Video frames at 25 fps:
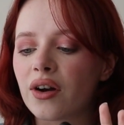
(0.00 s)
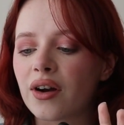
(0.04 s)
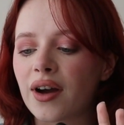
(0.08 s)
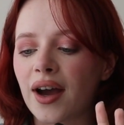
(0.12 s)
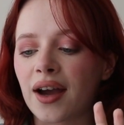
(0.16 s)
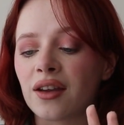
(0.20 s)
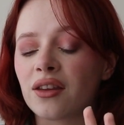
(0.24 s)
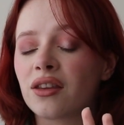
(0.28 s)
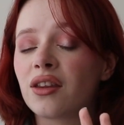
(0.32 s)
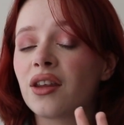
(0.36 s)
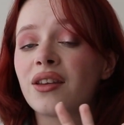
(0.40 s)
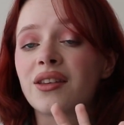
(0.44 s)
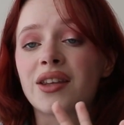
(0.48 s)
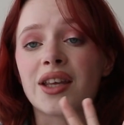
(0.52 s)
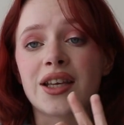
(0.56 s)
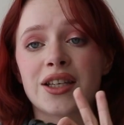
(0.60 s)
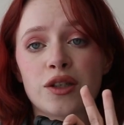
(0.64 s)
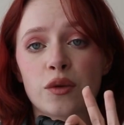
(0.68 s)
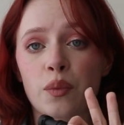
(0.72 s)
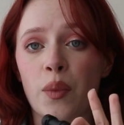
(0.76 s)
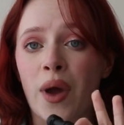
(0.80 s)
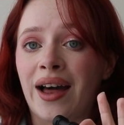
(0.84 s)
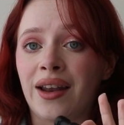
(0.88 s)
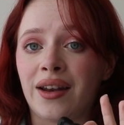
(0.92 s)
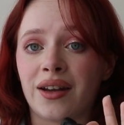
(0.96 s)
I think this
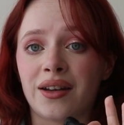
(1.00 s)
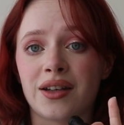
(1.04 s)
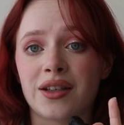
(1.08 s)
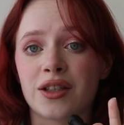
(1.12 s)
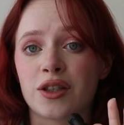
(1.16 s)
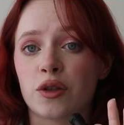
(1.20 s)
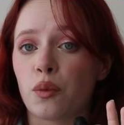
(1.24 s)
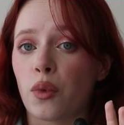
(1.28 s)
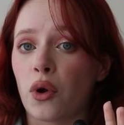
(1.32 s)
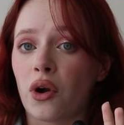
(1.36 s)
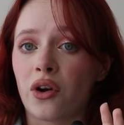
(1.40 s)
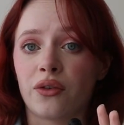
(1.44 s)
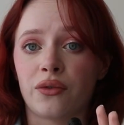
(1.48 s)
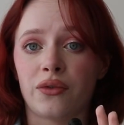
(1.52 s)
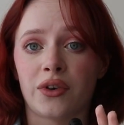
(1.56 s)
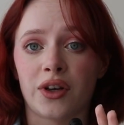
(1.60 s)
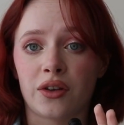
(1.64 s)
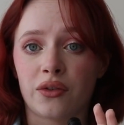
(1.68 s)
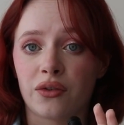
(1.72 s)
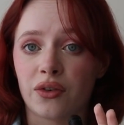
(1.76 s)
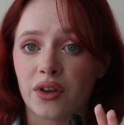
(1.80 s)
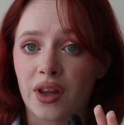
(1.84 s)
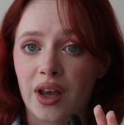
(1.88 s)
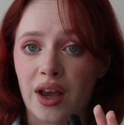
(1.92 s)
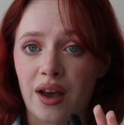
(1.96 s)
palette is perfect
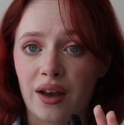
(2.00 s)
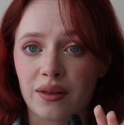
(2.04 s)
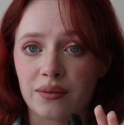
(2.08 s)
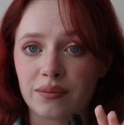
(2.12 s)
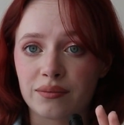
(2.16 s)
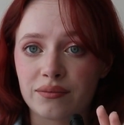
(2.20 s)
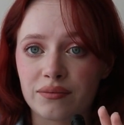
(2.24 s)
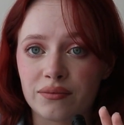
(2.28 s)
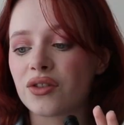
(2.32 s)
for that.